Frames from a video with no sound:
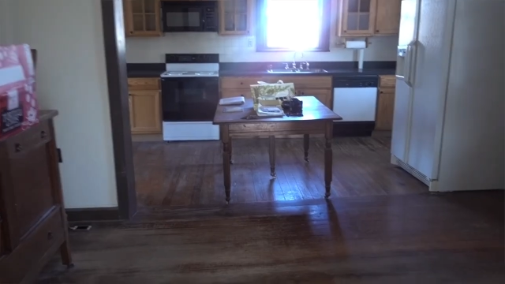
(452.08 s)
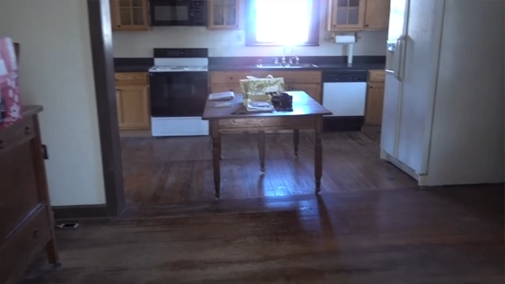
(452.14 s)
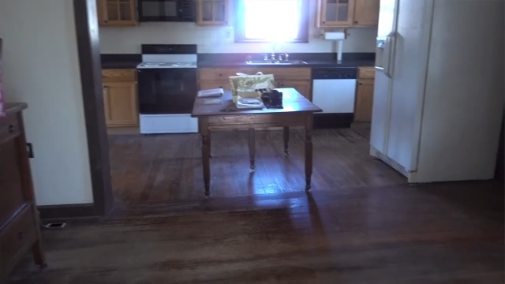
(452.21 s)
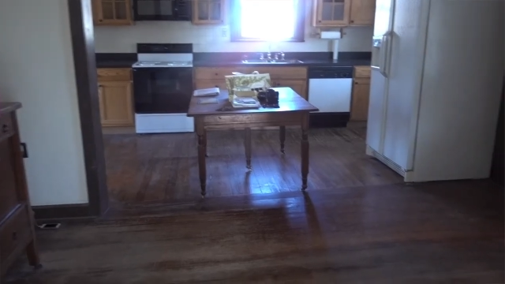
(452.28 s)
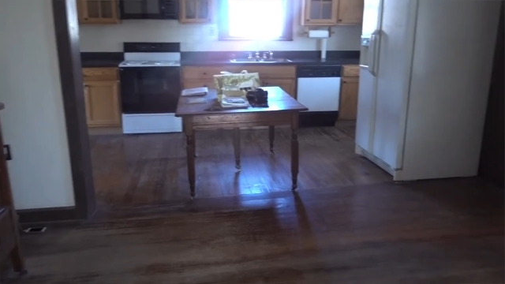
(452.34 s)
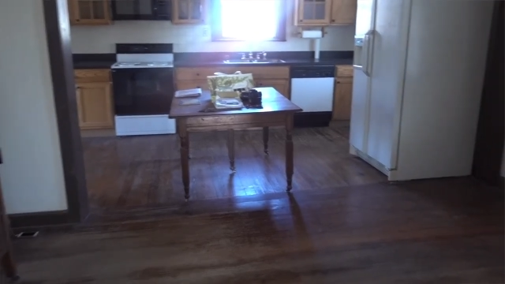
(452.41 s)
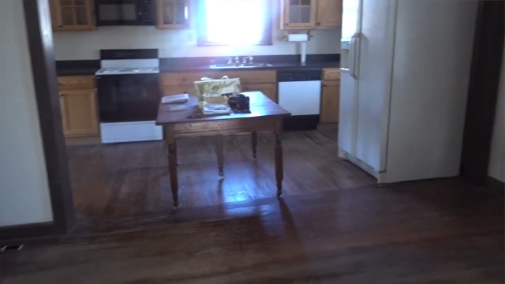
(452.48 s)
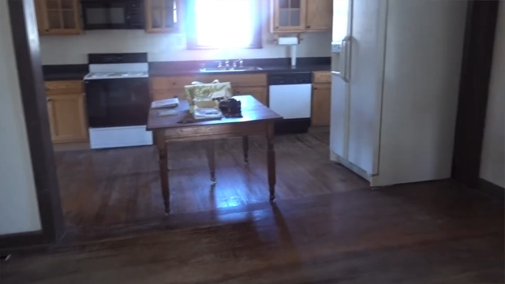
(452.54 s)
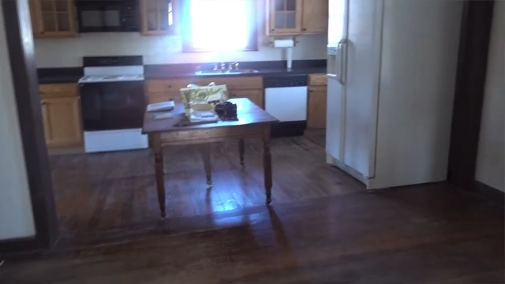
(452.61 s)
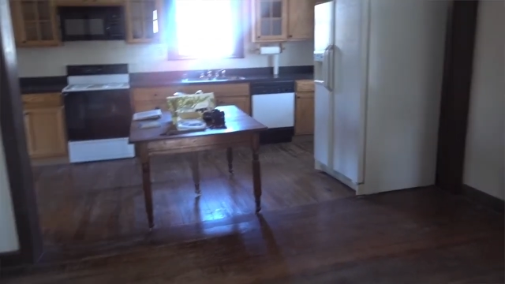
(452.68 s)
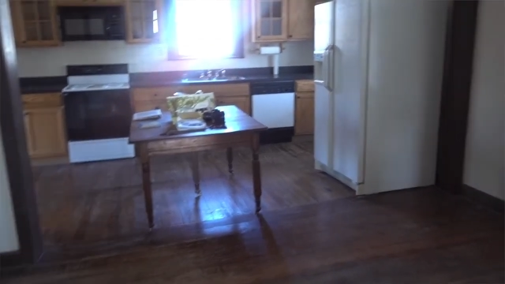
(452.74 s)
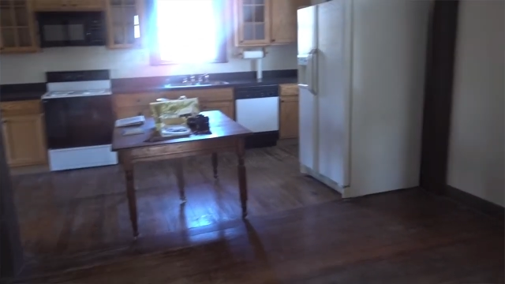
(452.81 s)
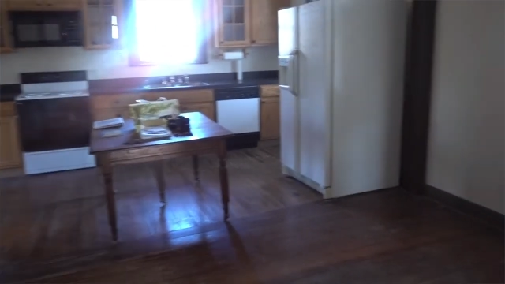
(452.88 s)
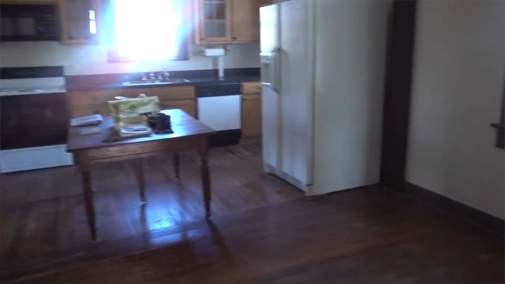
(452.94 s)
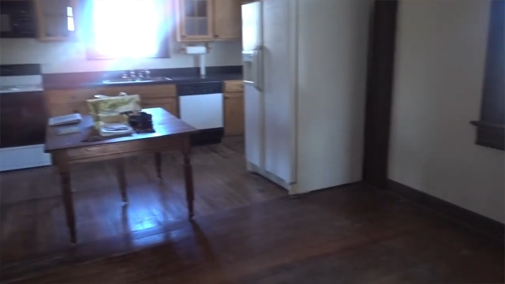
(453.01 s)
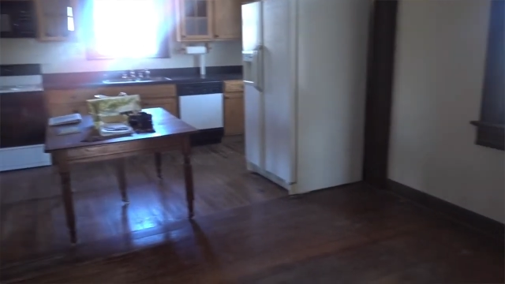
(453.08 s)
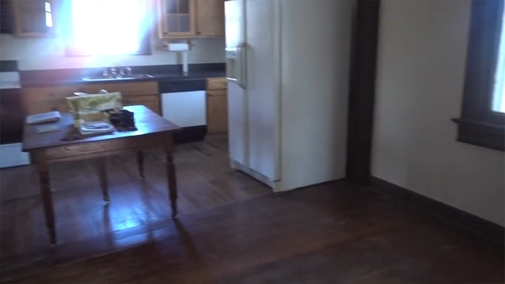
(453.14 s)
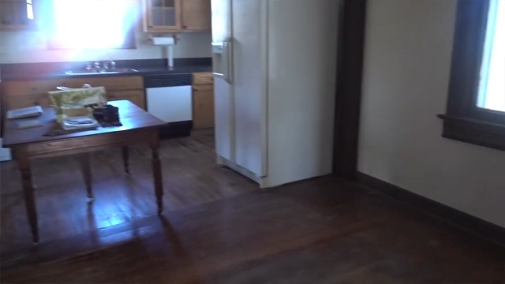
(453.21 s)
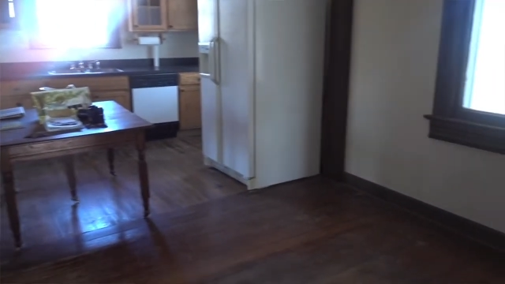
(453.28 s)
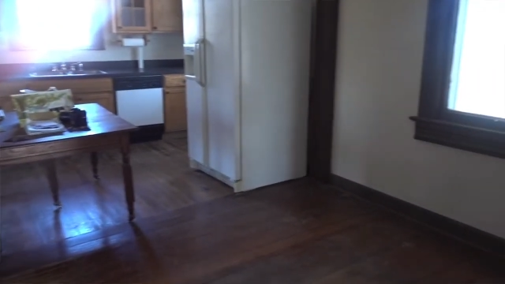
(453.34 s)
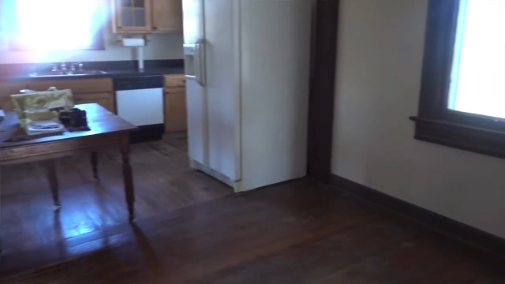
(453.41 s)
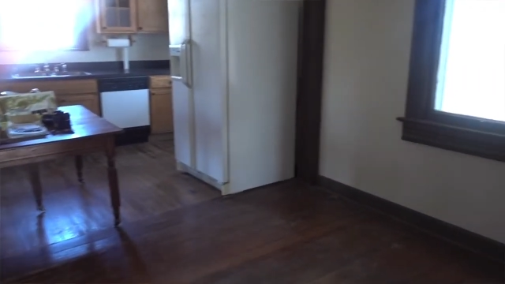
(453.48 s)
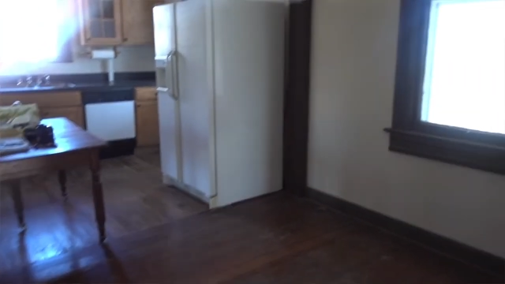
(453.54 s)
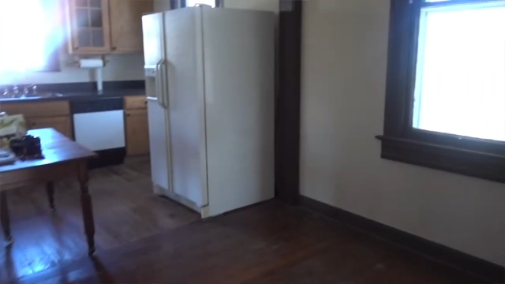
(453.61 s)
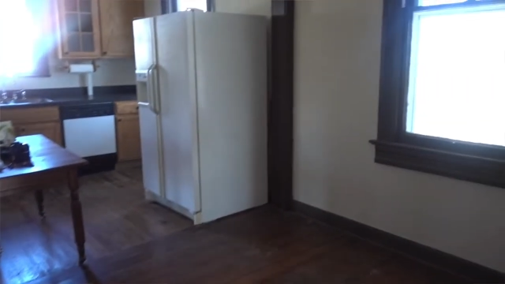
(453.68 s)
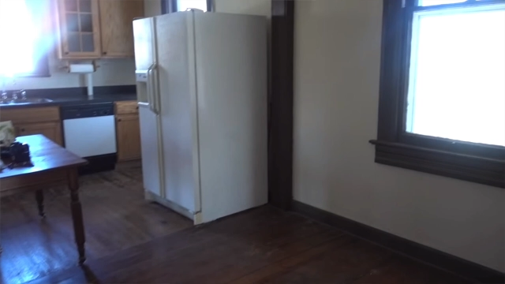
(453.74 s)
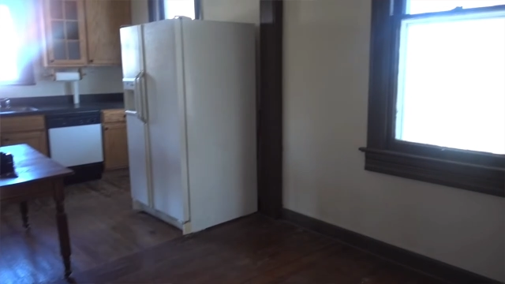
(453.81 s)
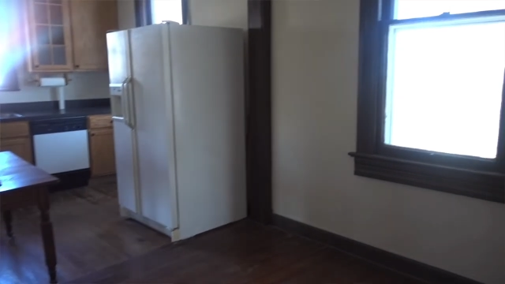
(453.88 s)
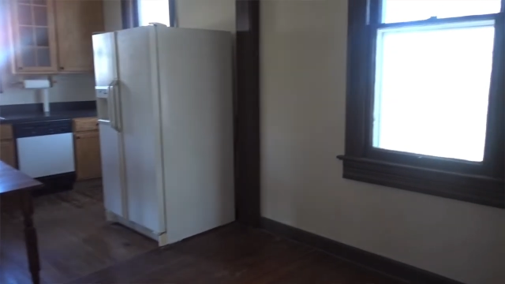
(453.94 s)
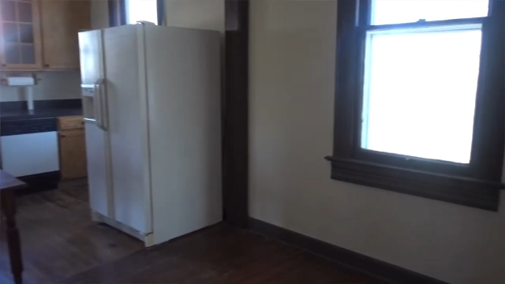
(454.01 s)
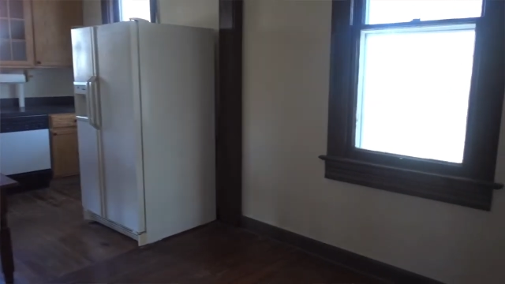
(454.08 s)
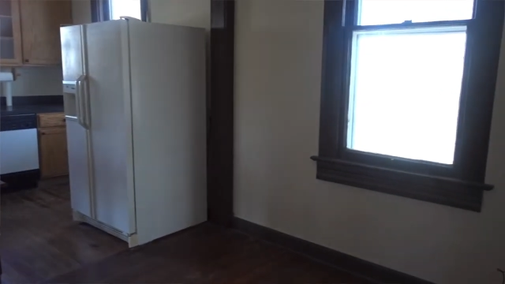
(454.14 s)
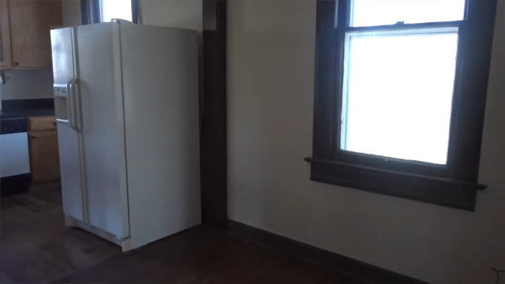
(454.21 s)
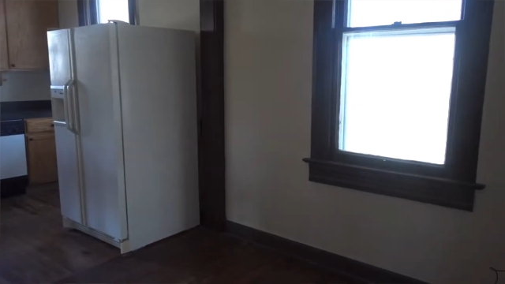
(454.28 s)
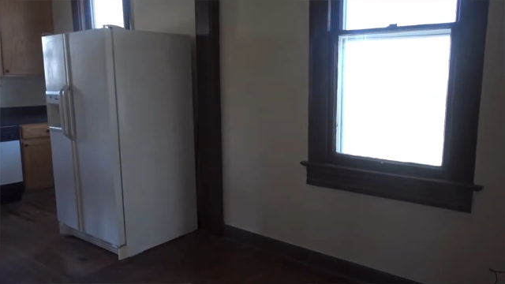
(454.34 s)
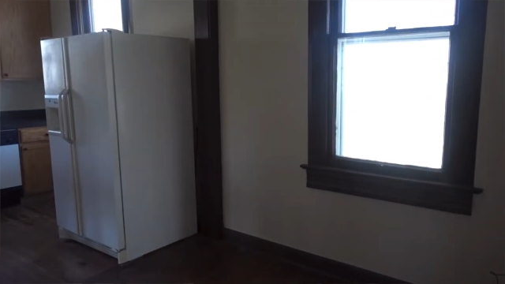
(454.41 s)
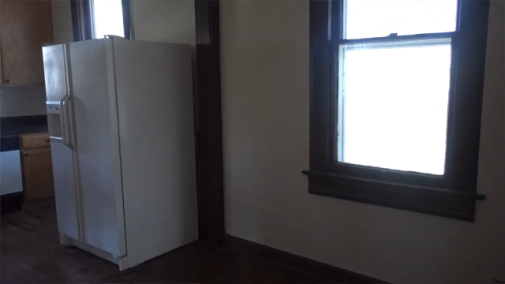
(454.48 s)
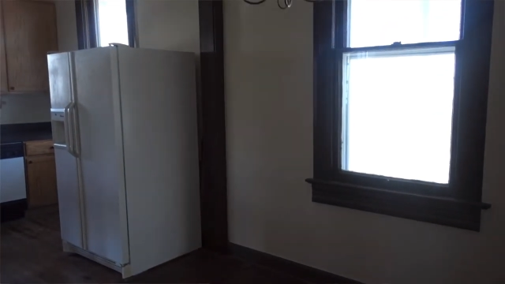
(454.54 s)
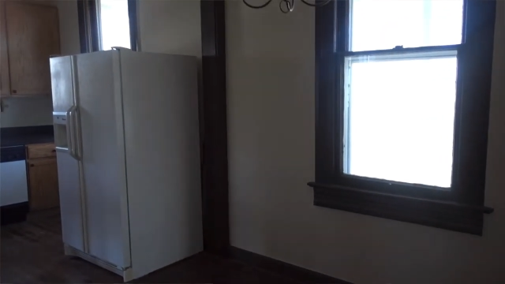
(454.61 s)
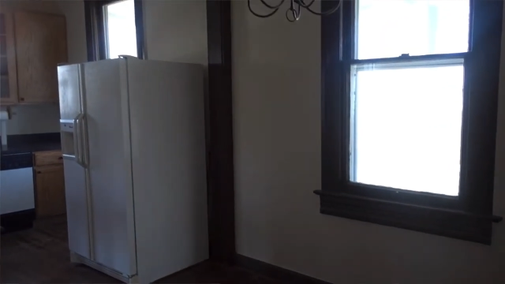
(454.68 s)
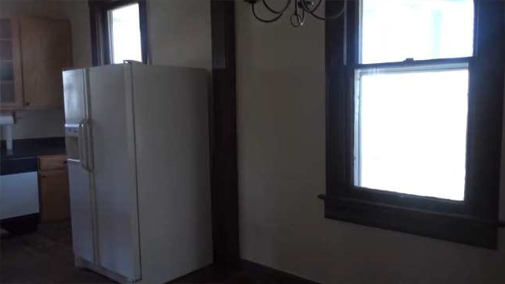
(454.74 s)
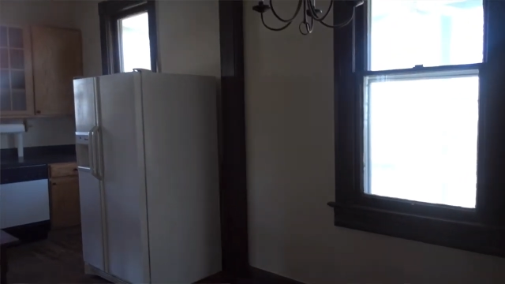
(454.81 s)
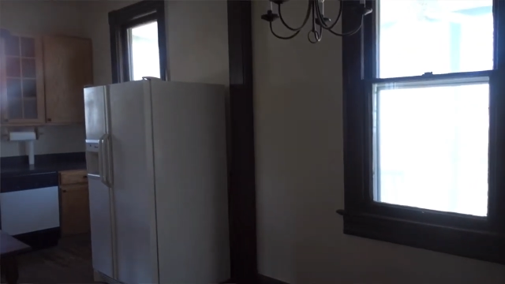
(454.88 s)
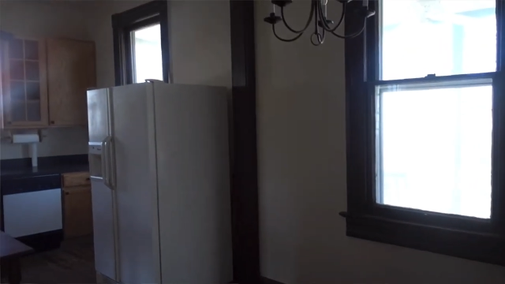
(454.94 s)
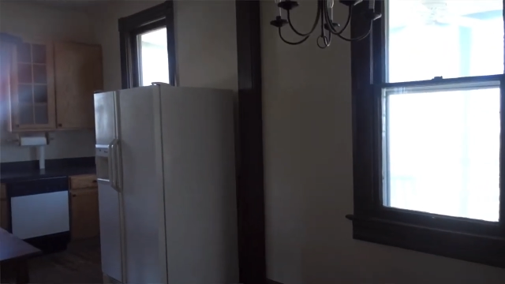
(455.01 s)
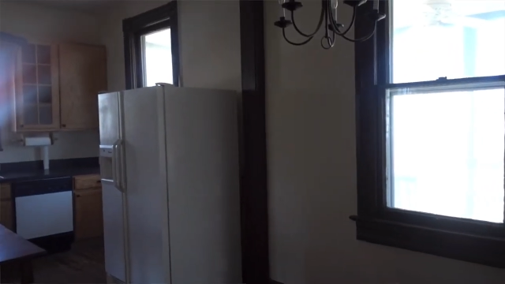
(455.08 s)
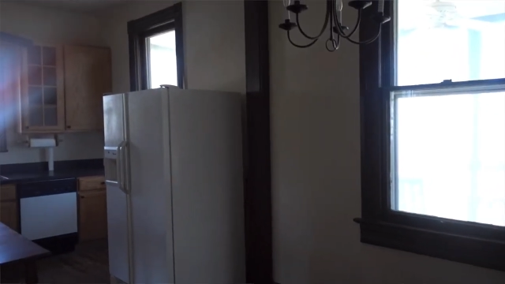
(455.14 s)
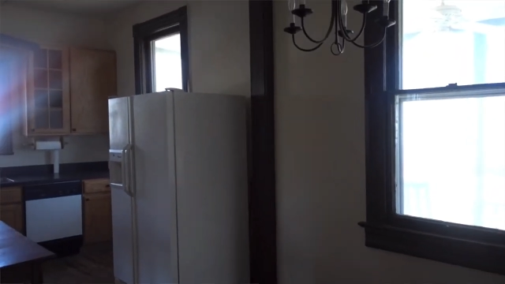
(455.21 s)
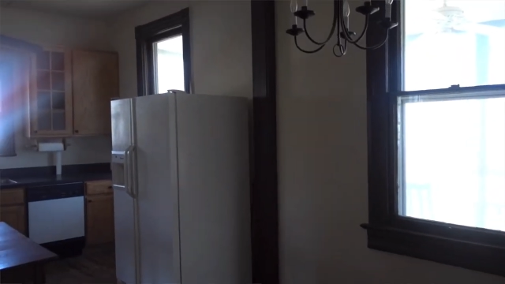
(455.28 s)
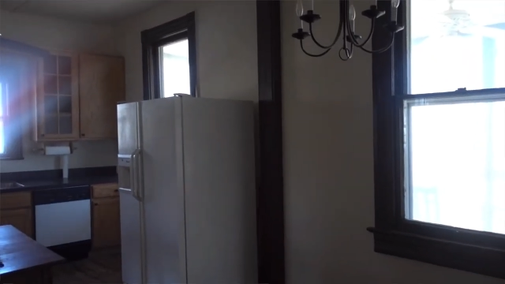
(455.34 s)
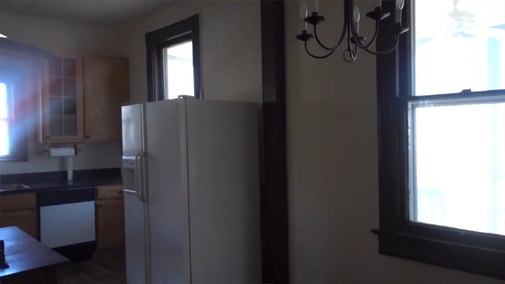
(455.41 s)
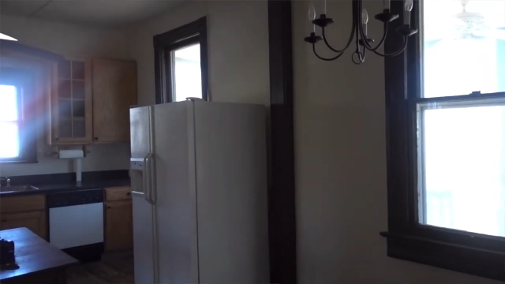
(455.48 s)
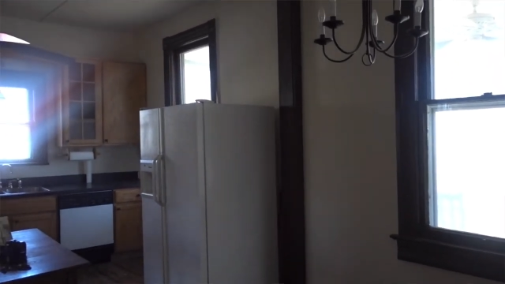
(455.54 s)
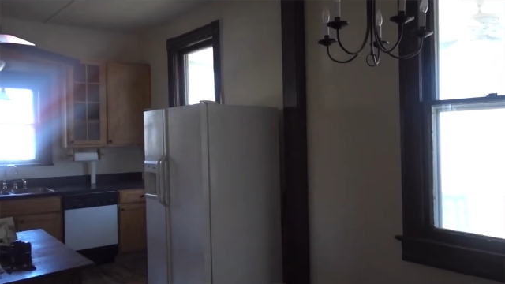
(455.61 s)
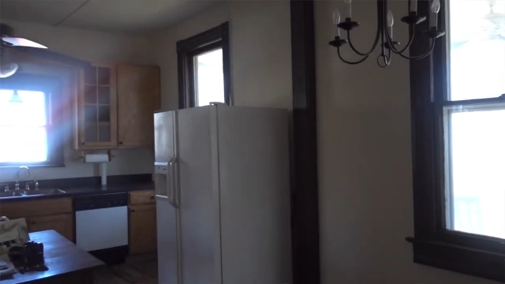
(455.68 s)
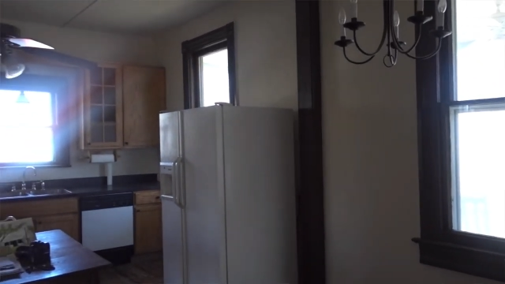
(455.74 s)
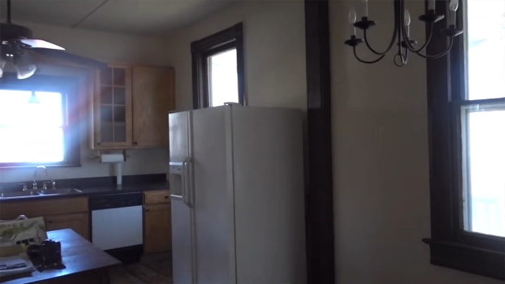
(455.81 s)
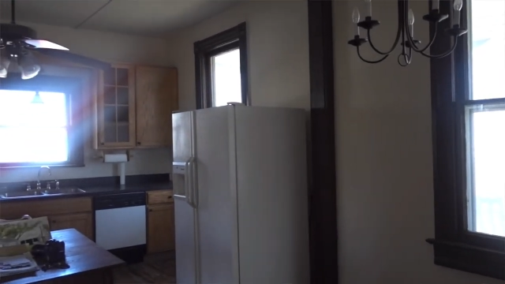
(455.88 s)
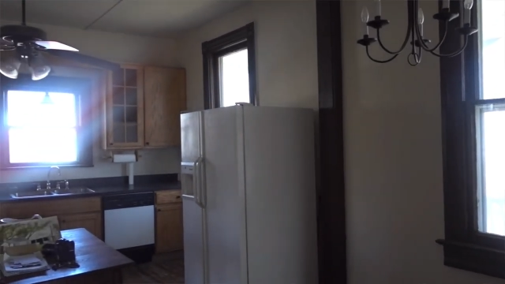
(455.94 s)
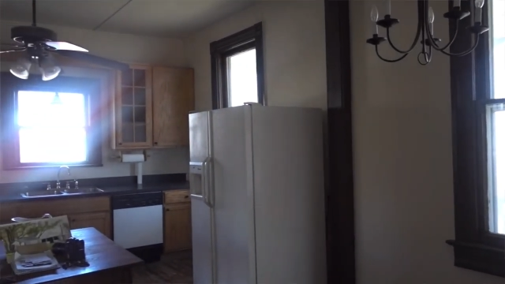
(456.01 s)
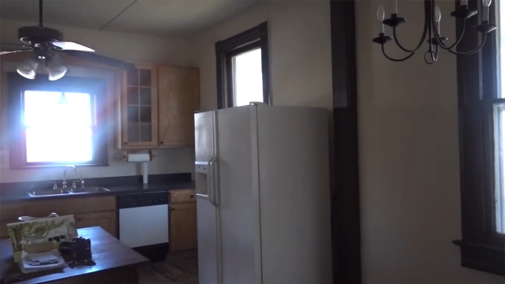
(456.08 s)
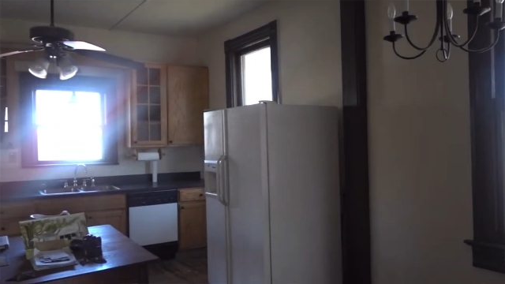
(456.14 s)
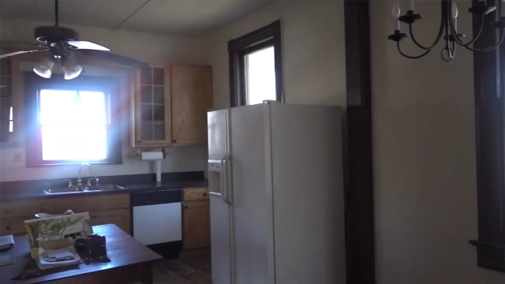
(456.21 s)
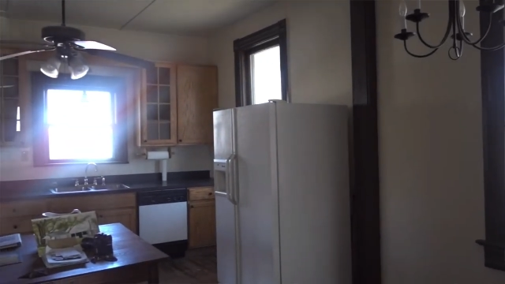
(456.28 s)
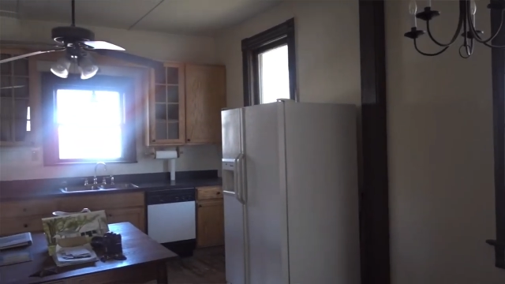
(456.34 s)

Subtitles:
[unreadable: no face in view]